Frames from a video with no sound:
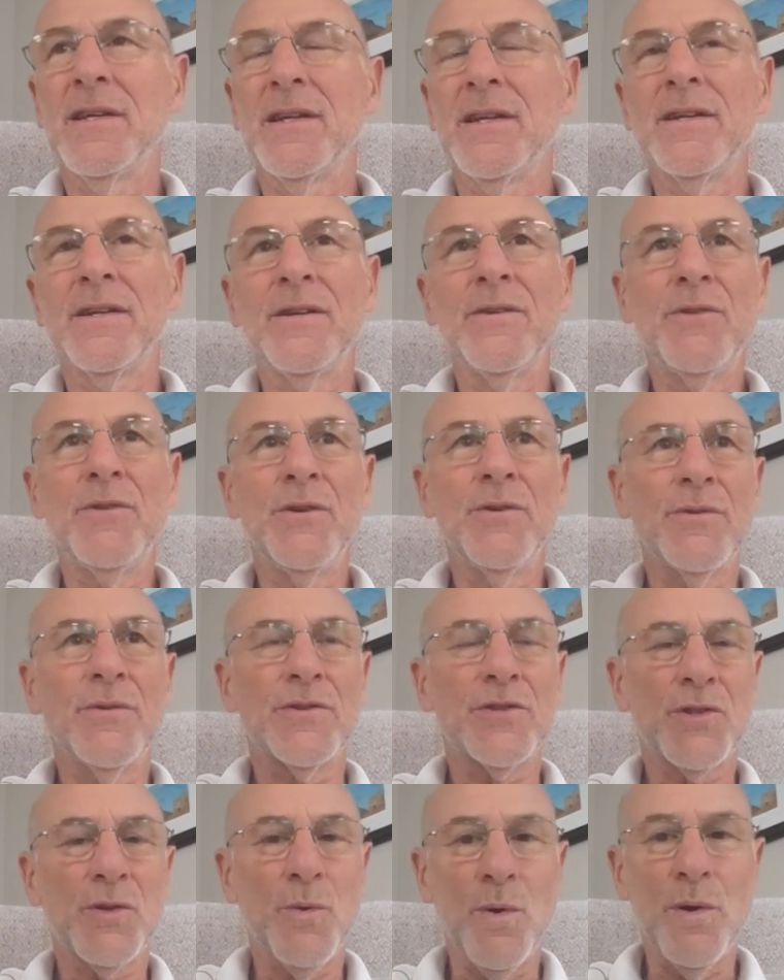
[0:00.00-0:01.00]
You knew the
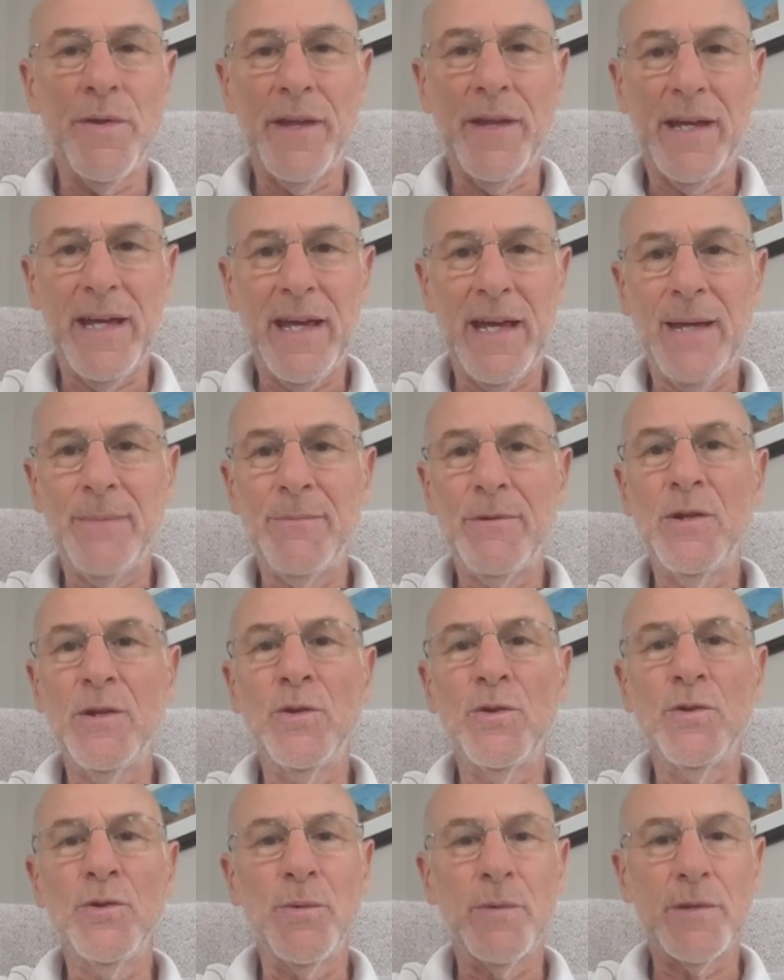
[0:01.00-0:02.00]
score of the game. You
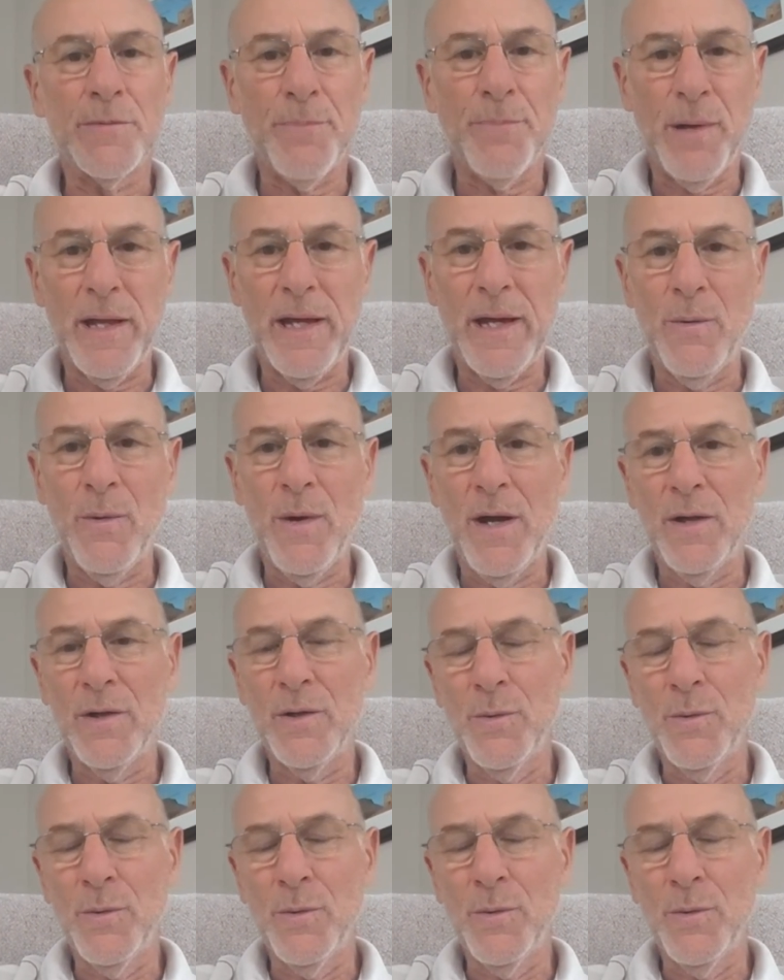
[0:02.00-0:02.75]
knew who was playing well,